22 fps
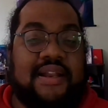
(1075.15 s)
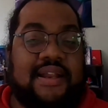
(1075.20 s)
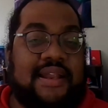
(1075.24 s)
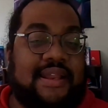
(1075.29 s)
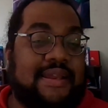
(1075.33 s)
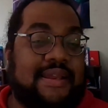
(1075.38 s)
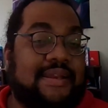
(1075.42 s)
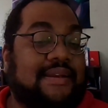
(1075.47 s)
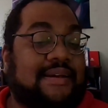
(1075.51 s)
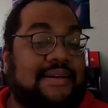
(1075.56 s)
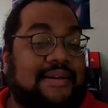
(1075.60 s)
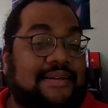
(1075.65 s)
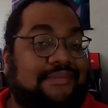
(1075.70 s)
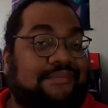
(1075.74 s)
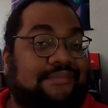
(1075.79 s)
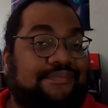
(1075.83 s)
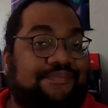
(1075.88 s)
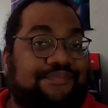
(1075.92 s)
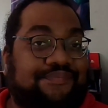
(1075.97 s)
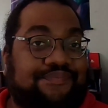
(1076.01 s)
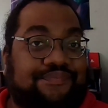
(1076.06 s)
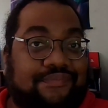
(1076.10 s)

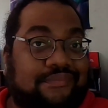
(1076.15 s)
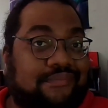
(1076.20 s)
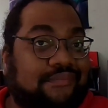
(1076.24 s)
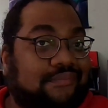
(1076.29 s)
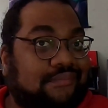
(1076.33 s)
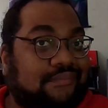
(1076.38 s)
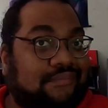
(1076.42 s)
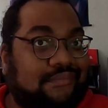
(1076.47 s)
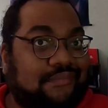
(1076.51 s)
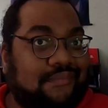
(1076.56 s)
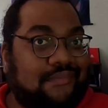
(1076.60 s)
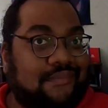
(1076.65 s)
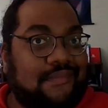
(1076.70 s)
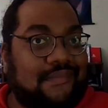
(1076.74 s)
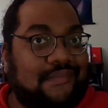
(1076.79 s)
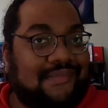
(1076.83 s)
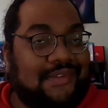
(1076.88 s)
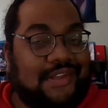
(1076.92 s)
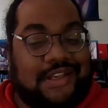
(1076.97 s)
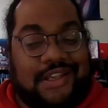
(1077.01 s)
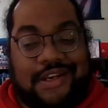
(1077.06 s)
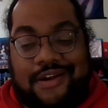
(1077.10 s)
And,
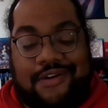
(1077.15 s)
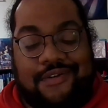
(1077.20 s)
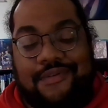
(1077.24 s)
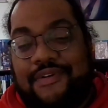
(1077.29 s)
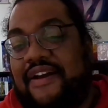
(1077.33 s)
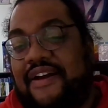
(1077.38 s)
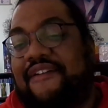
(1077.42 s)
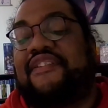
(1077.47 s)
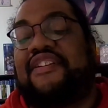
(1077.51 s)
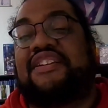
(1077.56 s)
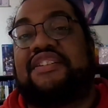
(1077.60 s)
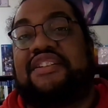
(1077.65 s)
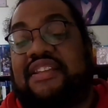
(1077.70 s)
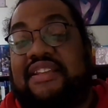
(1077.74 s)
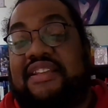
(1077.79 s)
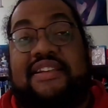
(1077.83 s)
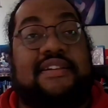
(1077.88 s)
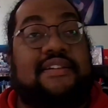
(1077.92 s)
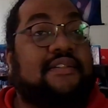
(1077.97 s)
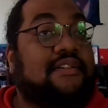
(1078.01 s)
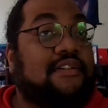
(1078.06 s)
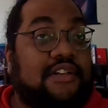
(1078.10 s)
you know,
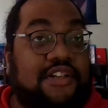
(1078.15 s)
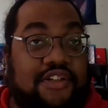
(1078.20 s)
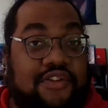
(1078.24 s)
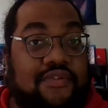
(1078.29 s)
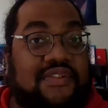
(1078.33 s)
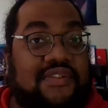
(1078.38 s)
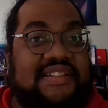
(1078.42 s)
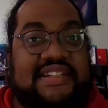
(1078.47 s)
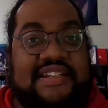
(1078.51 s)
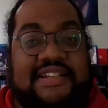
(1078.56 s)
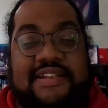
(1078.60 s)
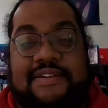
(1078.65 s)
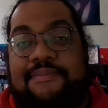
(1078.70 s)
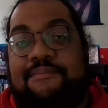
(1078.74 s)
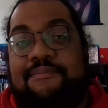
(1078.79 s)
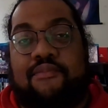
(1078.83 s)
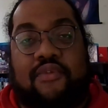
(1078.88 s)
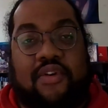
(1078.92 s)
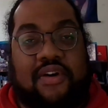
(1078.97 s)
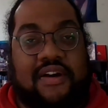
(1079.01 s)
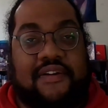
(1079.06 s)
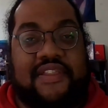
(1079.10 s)
eventually you'll see
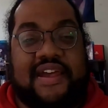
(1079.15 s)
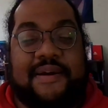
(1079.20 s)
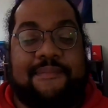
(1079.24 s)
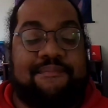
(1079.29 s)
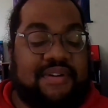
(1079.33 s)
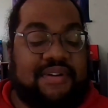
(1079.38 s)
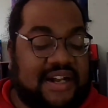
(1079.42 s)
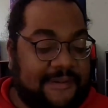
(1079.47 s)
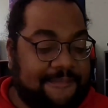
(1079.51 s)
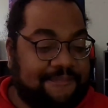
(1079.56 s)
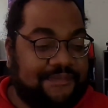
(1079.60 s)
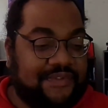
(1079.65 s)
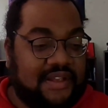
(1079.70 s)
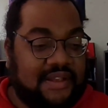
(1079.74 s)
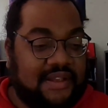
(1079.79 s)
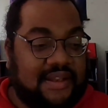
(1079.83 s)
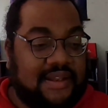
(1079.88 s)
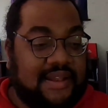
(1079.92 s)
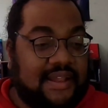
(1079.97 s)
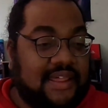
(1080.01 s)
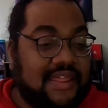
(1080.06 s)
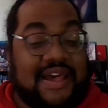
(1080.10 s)
more of that. But
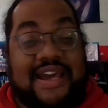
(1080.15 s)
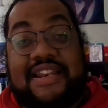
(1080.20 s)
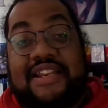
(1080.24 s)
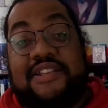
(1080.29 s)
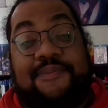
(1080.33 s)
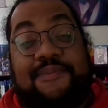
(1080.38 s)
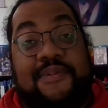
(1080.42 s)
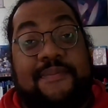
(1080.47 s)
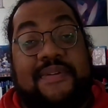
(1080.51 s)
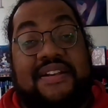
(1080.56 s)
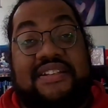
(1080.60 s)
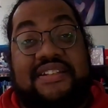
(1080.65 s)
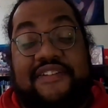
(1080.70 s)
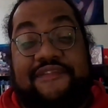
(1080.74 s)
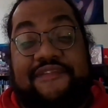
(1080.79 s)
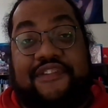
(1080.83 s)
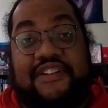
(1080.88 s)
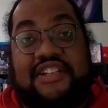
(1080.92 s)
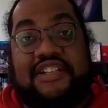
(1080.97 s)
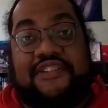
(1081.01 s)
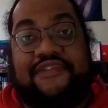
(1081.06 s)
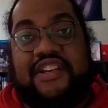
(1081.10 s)
that is pretty much it
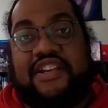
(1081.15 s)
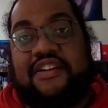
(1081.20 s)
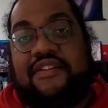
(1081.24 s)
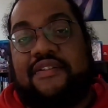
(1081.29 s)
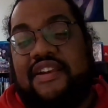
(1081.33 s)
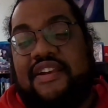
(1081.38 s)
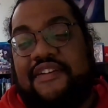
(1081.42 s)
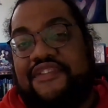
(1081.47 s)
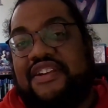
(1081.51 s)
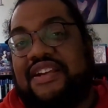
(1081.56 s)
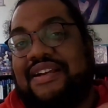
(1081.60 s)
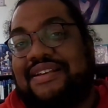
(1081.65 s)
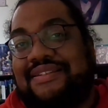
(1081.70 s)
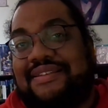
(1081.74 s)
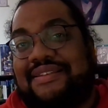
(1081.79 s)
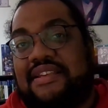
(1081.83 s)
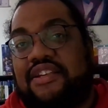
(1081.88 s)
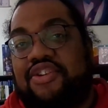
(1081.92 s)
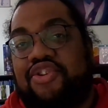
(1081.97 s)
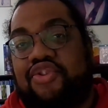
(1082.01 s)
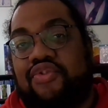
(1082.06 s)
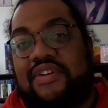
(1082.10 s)
for this video. If you guys did
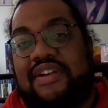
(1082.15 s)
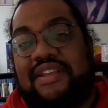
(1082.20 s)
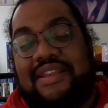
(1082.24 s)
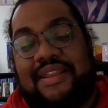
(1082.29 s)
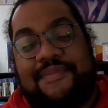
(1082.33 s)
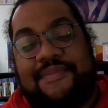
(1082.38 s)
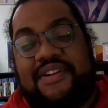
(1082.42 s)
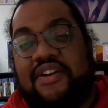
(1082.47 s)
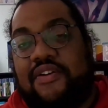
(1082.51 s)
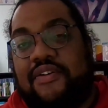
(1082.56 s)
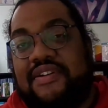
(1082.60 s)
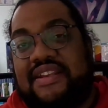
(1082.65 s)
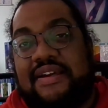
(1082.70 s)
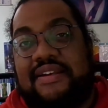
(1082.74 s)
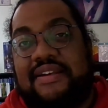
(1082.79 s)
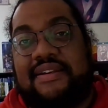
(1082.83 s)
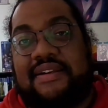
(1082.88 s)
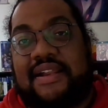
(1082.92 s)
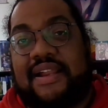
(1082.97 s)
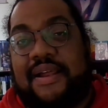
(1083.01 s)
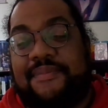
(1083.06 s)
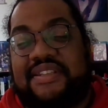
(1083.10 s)
enjoy it, let me know down
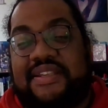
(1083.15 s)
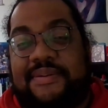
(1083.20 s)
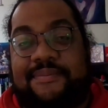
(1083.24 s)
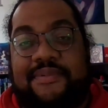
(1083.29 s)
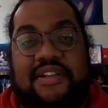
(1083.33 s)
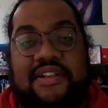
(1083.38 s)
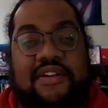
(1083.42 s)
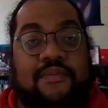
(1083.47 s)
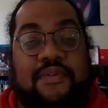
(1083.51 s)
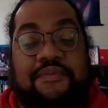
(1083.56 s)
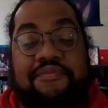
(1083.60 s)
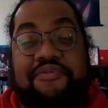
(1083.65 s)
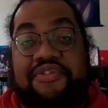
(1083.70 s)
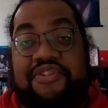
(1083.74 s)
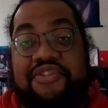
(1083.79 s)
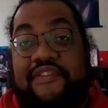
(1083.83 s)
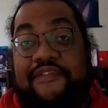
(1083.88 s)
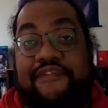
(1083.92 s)
in the comments down below what was your